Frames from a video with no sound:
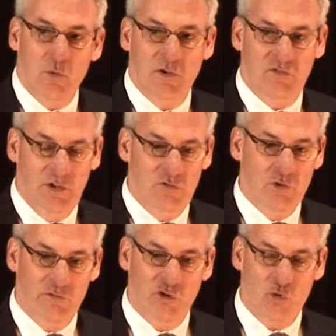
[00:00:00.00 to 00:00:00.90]
we
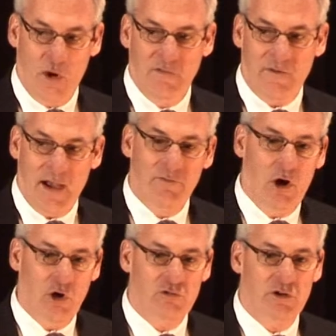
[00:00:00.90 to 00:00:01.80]
seized over
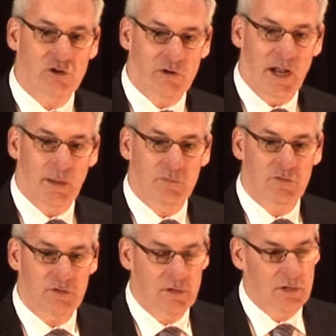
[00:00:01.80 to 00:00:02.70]
2,500
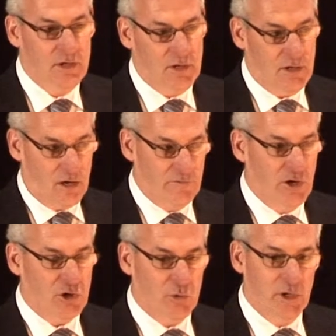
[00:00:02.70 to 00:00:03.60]
grams of
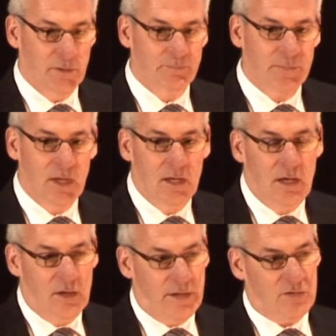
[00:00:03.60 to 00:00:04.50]
heroin.
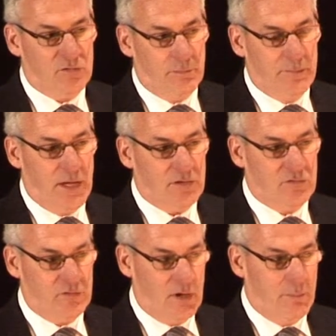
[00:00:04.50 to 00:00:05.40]
That's,
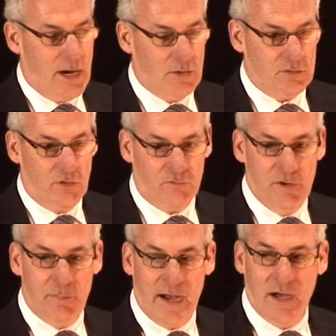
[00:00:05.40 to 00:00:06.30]
that's about
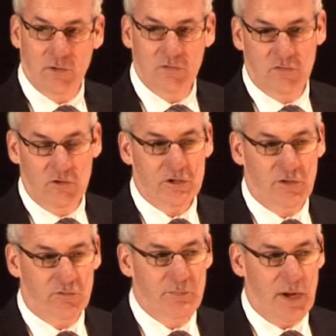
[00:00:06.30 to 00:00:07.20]
three pounds,
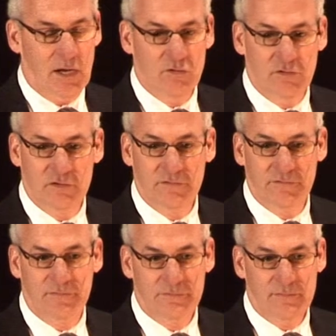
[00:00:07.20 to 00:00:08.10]
nearly three pounds
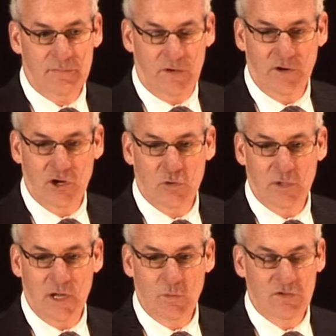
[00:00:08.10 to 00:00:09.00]
of of
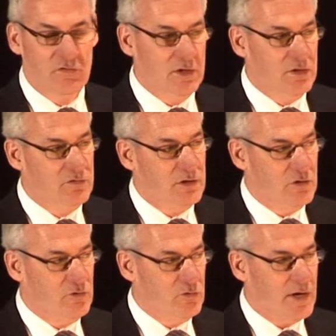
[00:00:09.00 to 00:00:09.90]
heroin that we seized
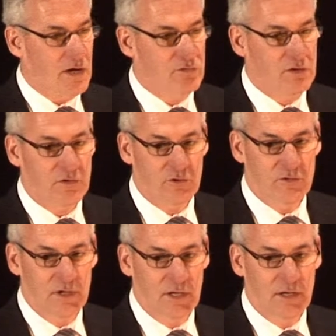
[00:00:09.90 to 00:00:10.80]
in
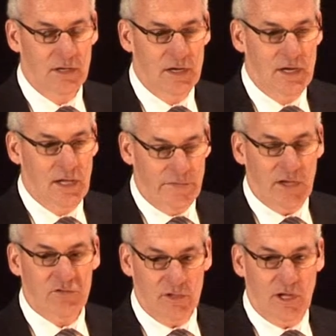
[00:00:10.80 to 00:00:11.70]
2013. That's a